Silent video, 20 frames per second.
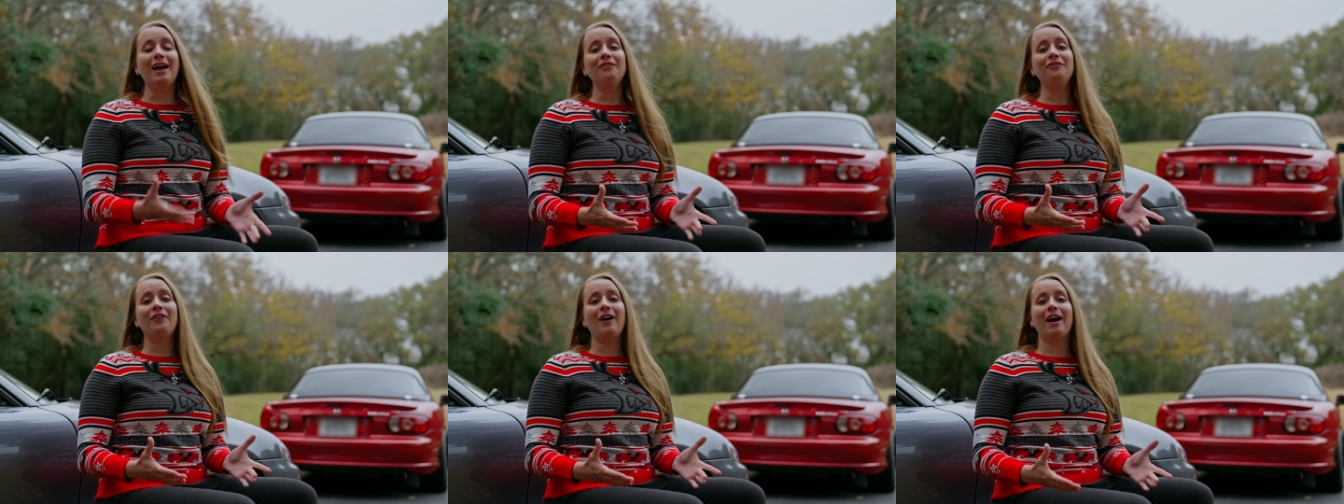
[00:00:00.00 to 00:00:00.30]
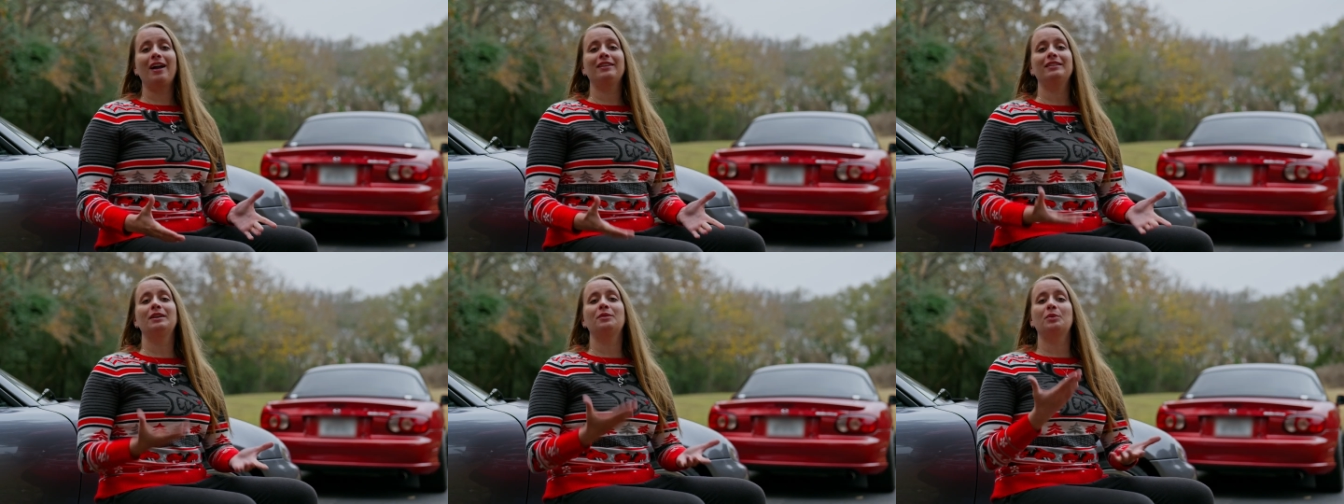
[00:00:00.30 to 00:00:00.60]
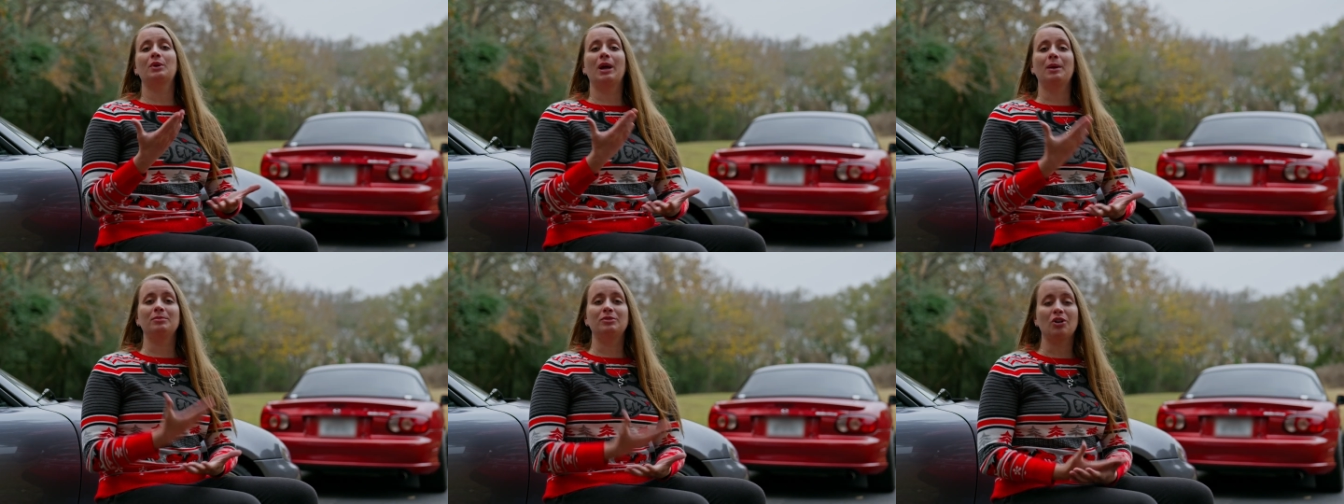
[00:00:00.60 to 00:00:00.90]
I find that
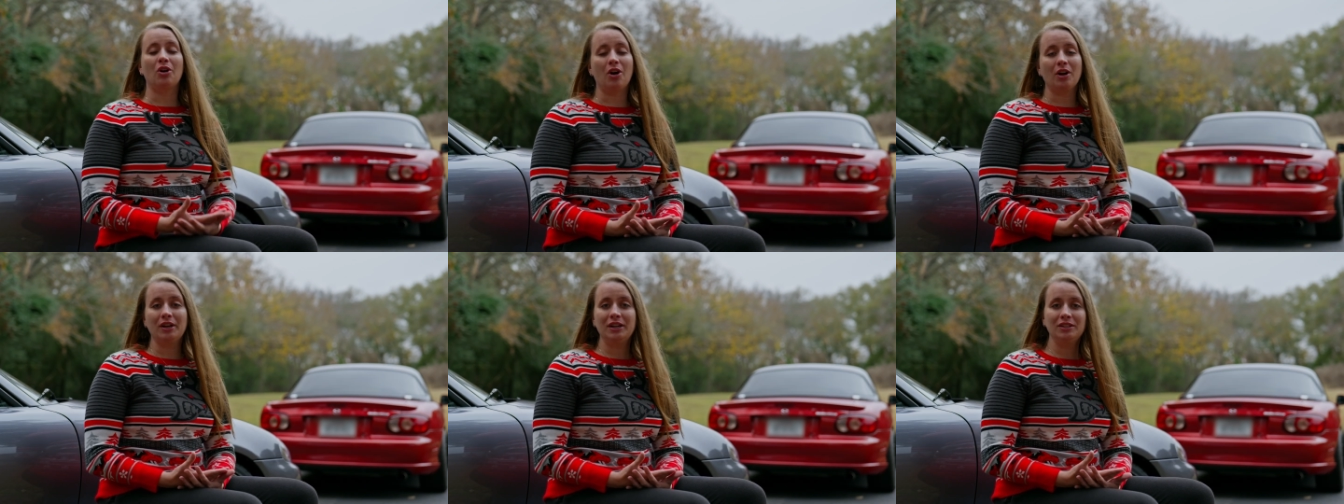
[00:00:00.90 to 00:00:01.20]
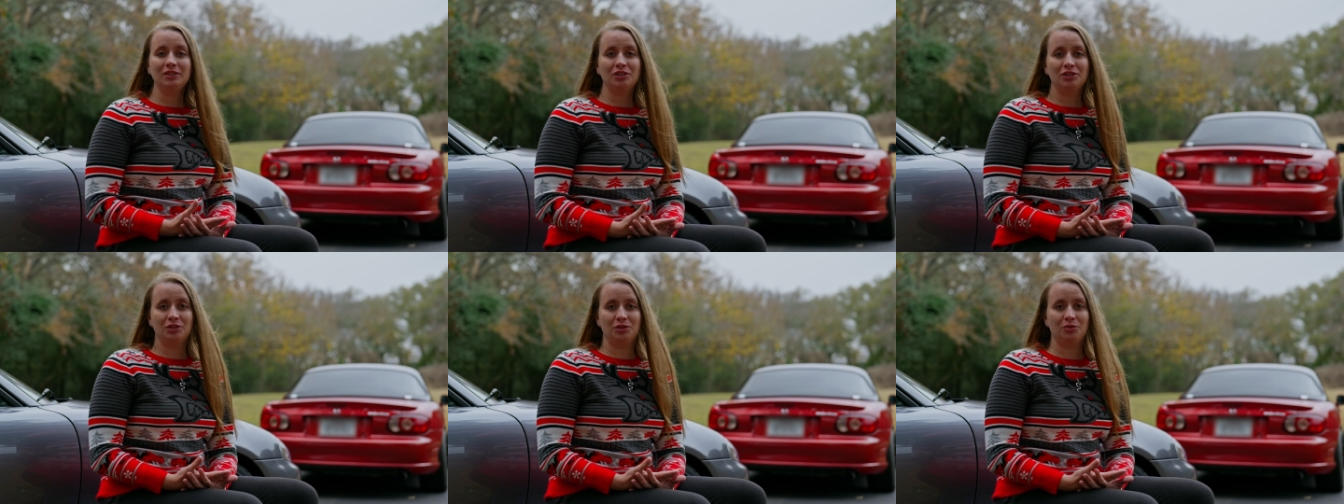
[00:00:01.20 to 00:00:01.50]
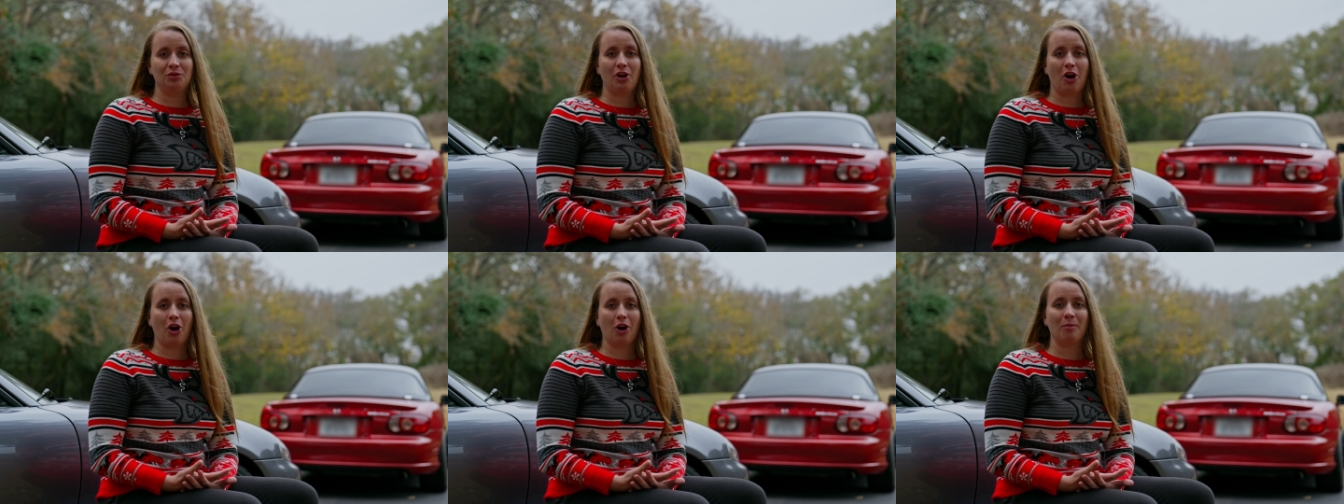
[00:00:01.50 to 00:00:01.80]
when I'm talking to
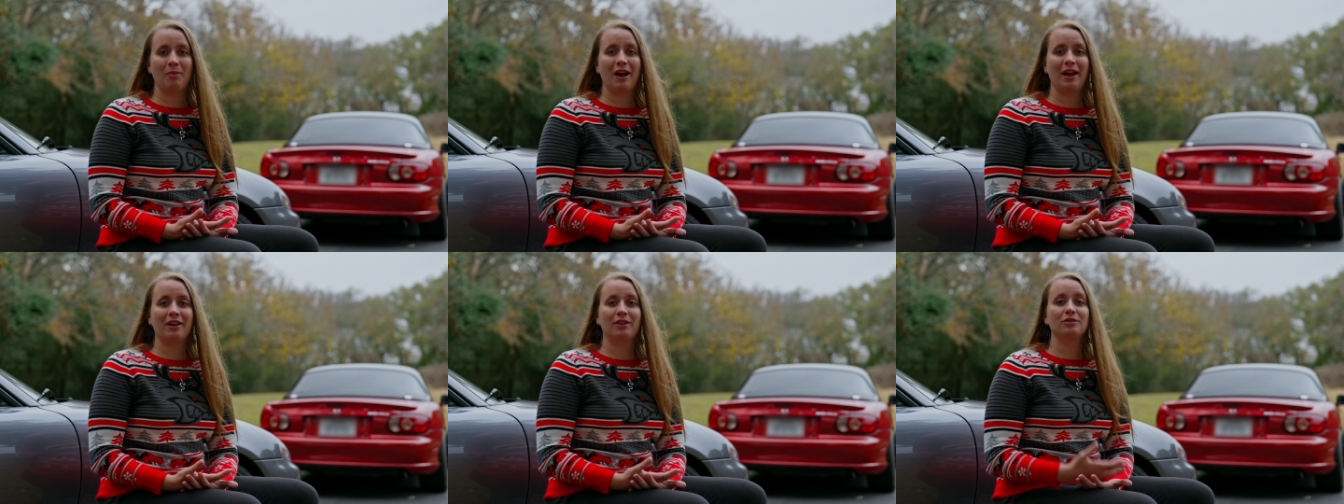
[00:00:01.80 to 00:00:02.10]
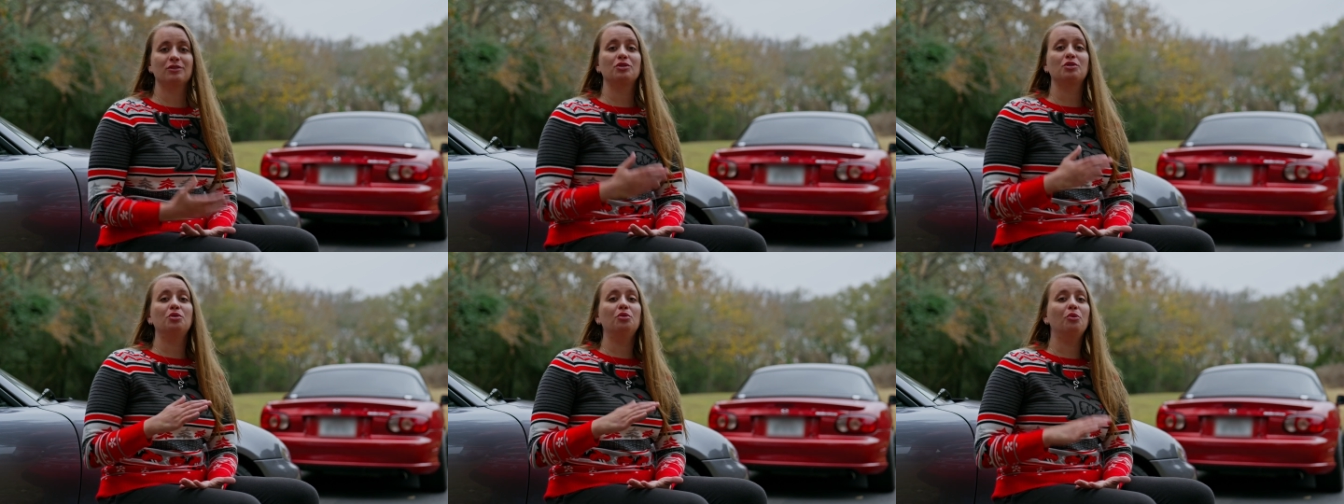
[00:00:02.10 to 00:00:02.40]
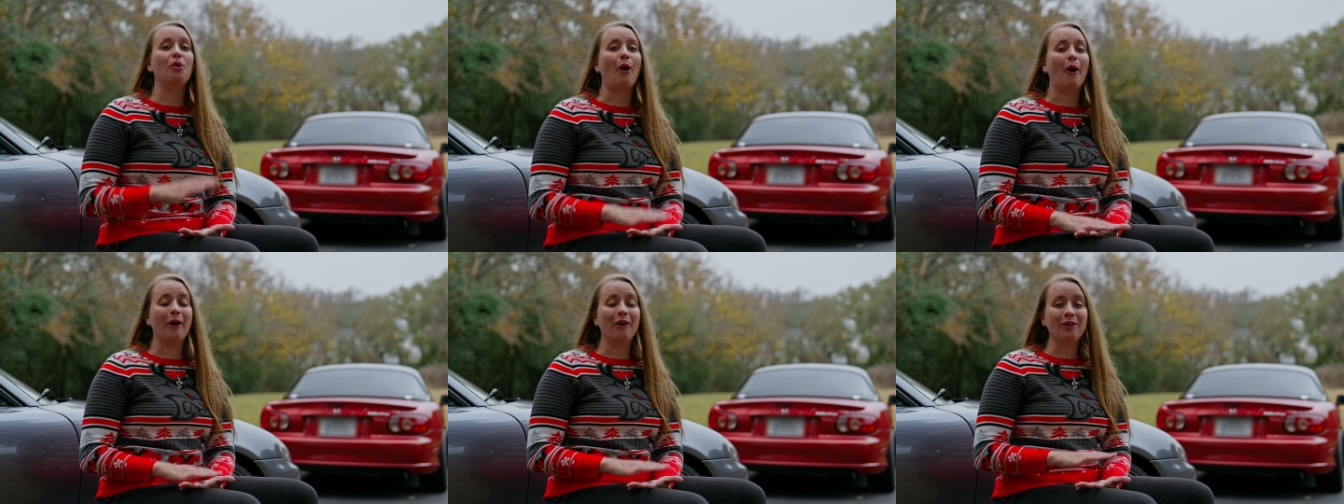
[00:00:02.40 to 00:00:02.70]
new car buyers
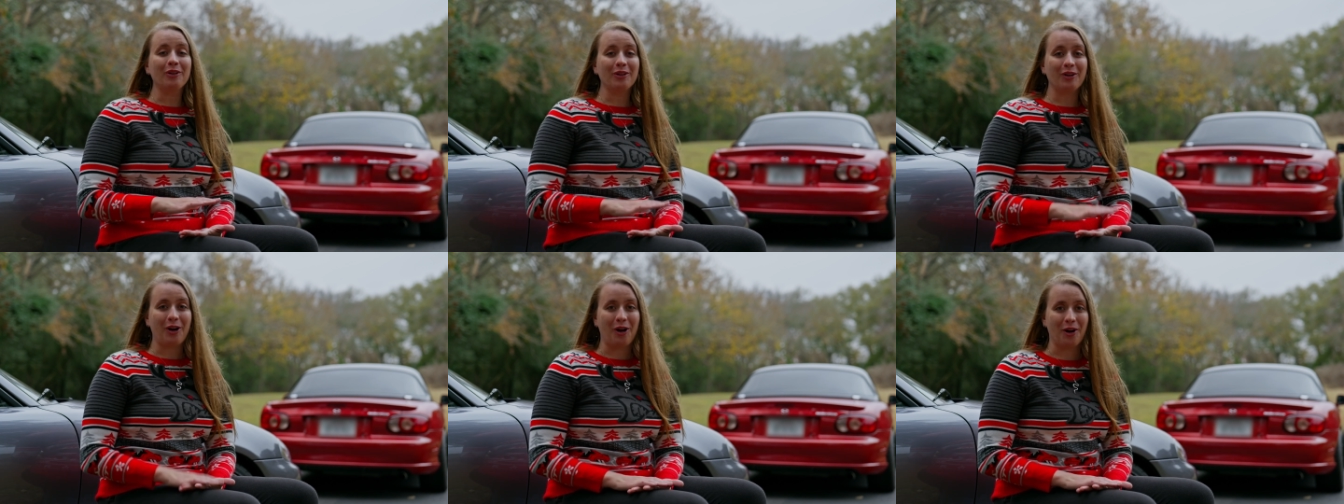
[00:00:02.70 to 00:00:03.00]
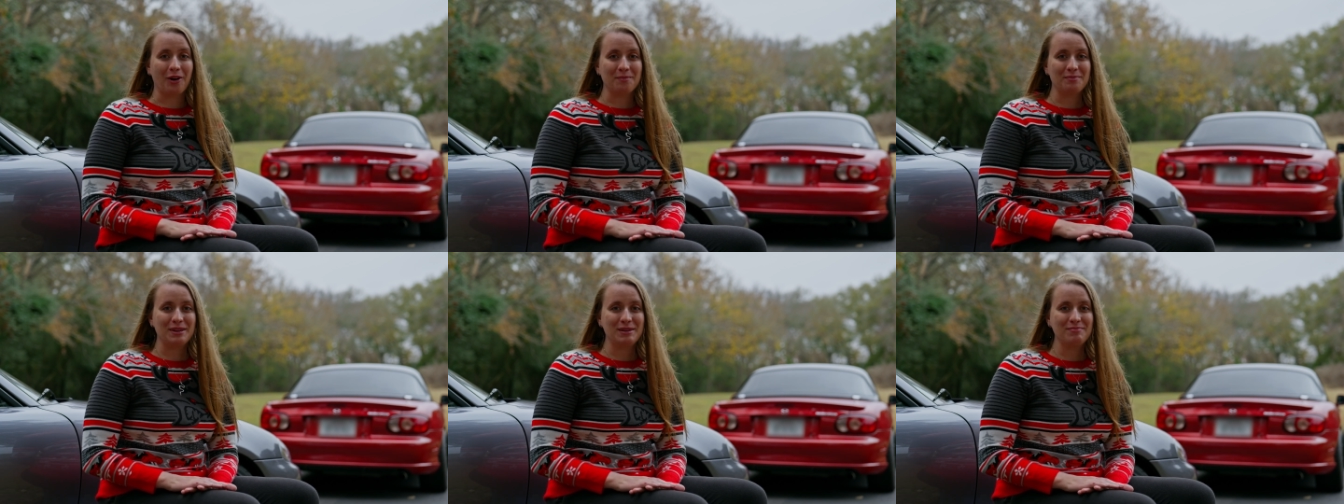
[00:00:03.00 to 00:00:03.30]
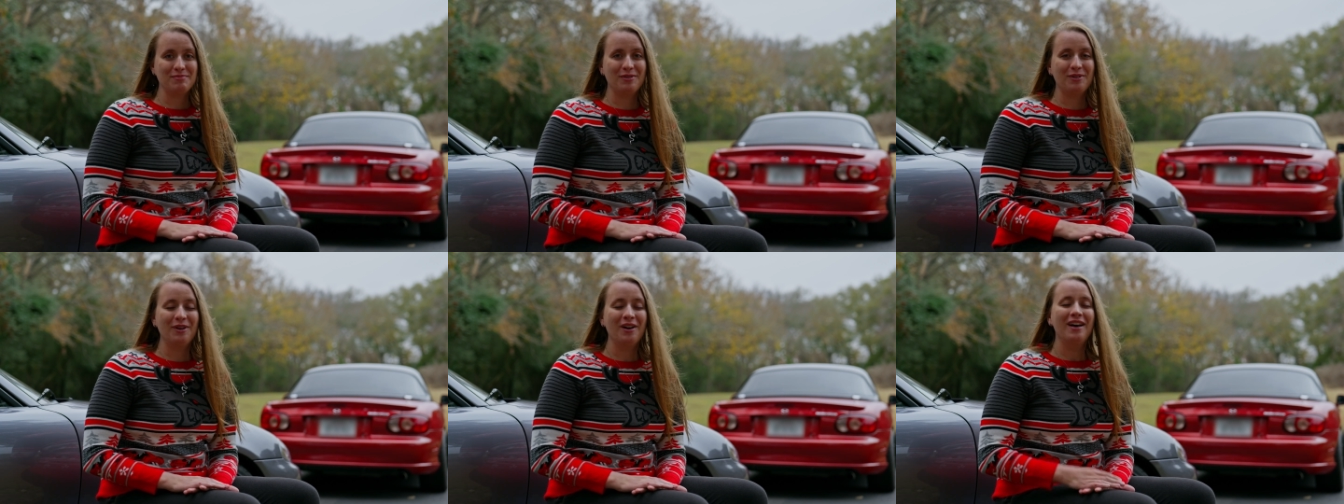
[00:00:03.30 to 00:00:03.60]
who aren't car
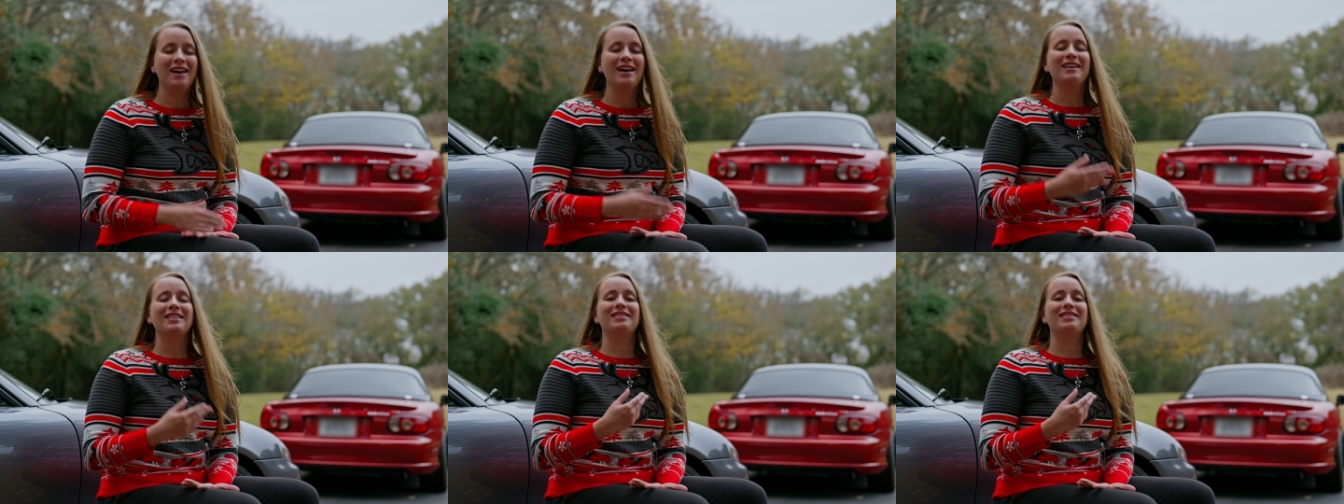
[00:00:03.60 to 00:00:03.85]
people,